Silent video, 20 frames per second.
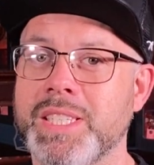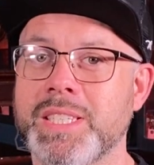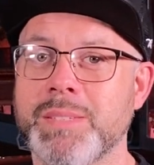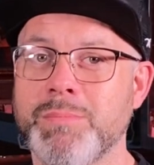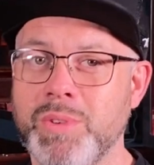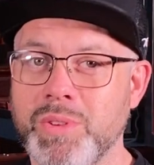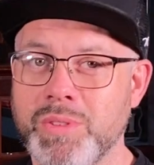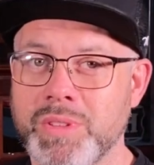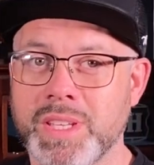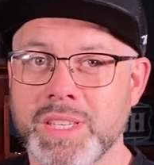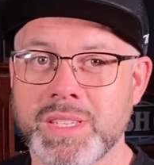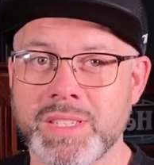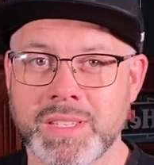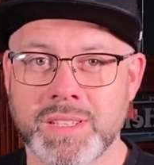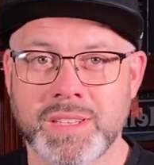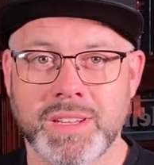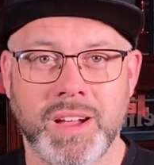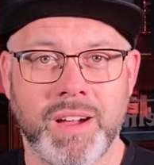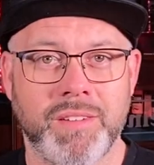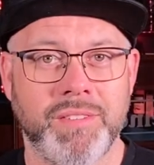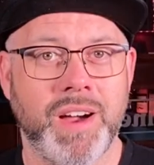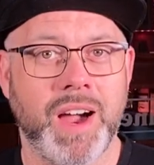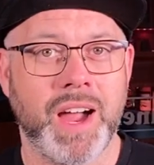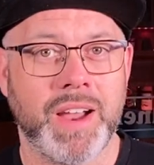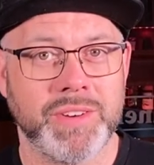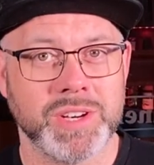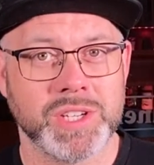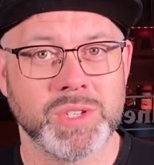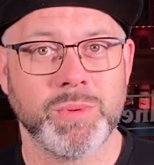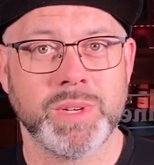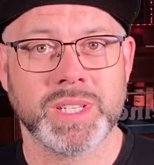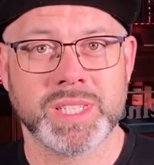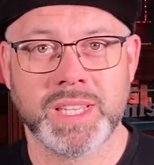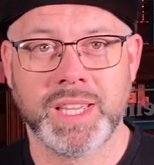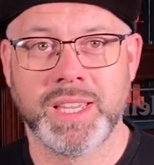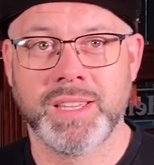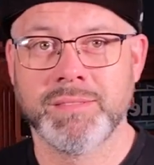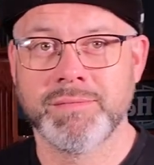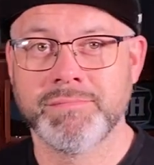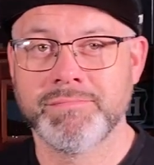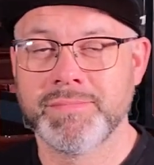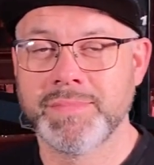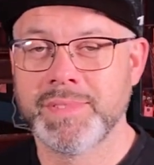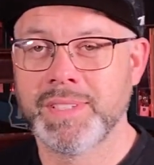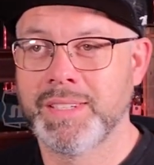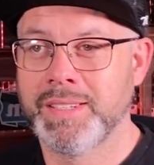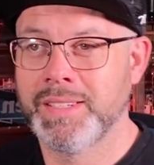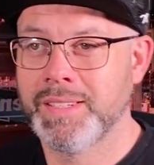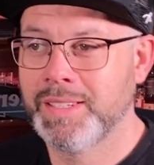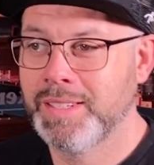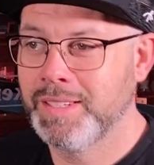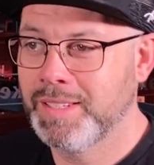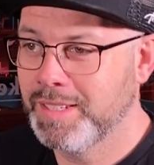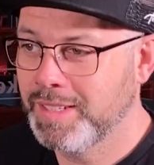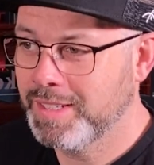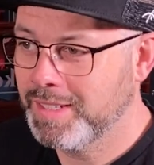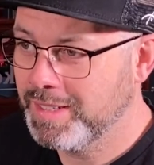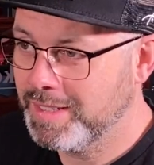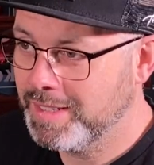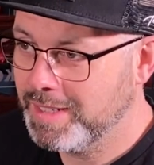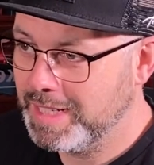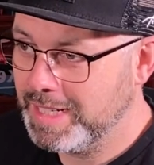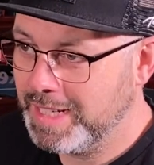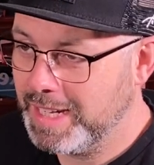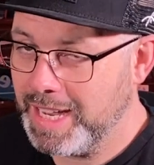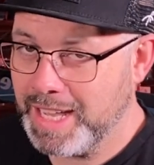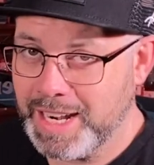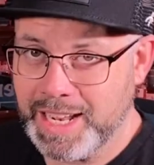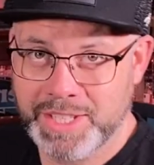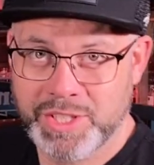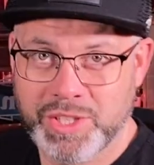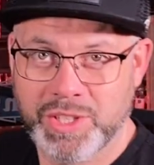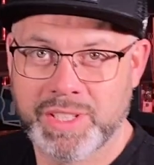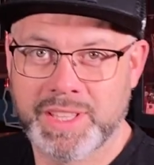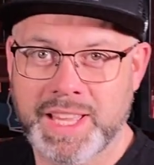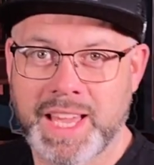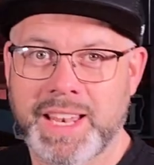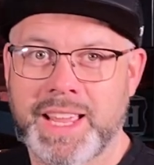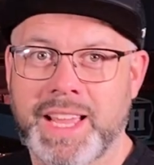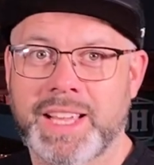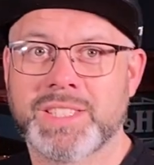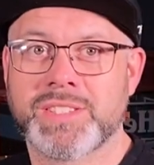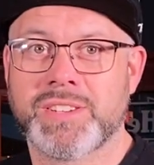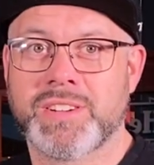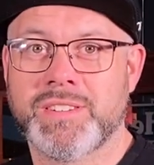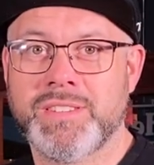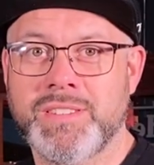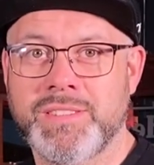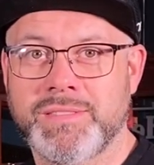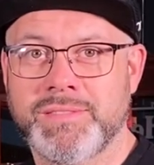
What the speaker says: smoothness of Irish whiskey. And I took that excerpt